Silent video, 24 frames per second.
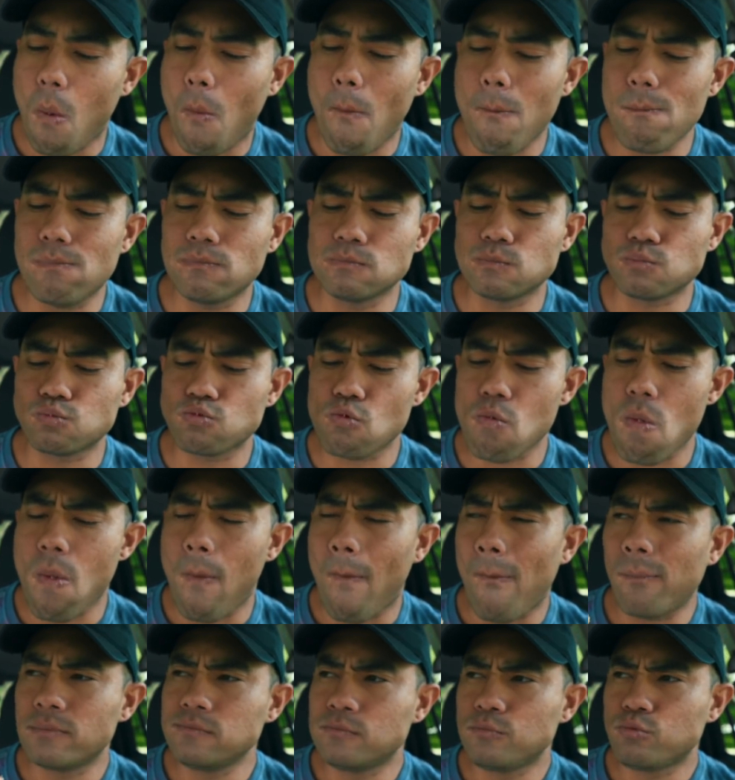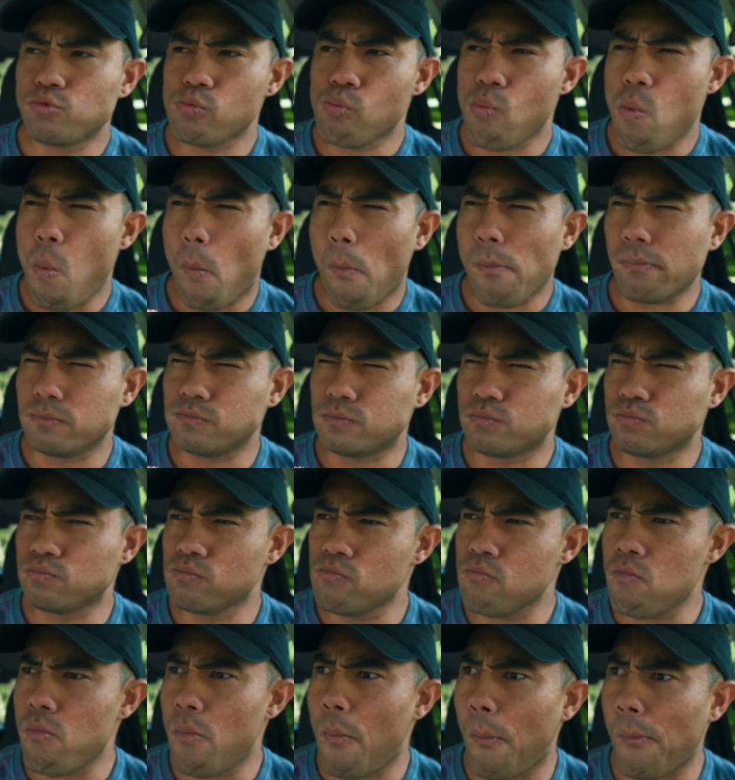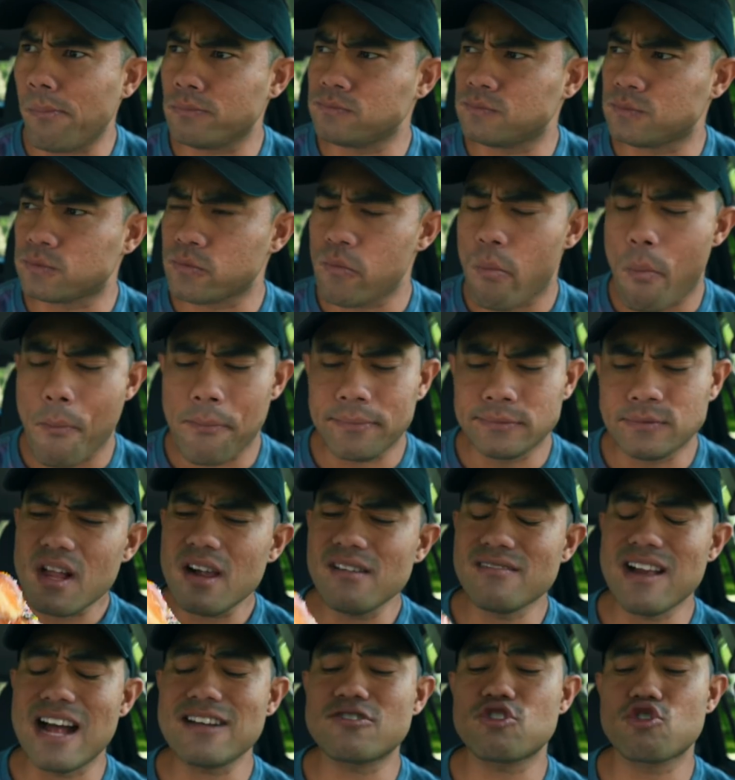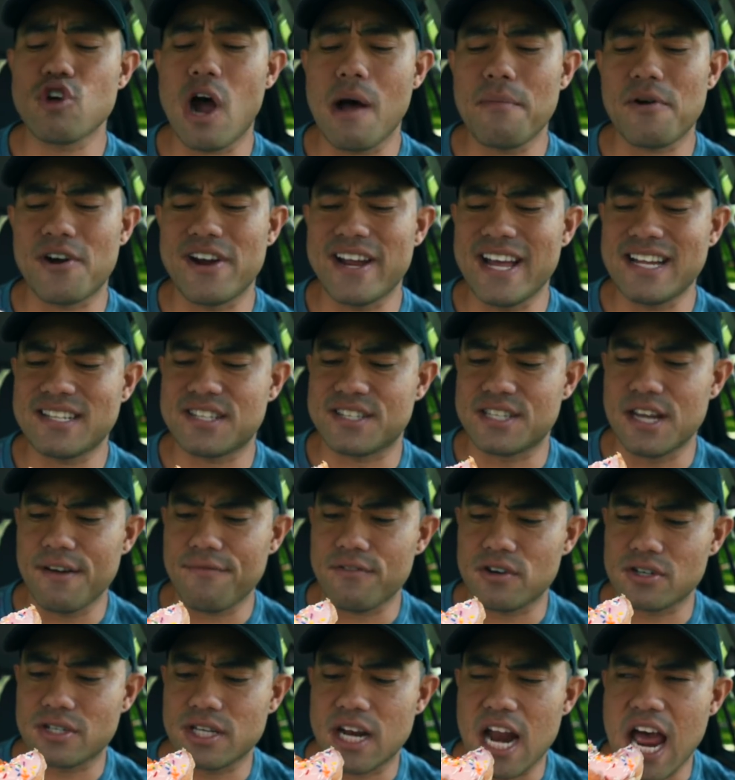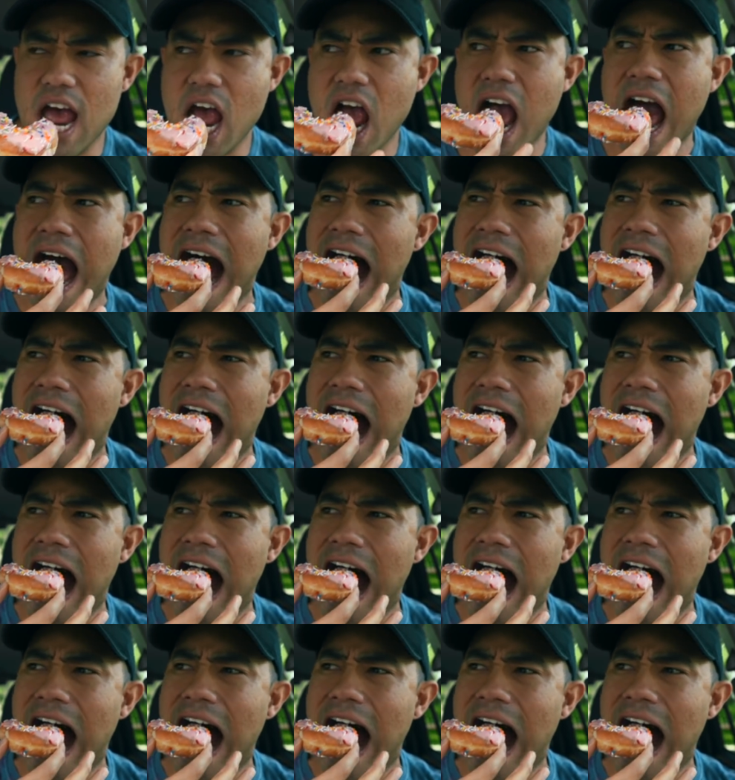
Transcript: Mmm. Mmm. That strawberry hits different today.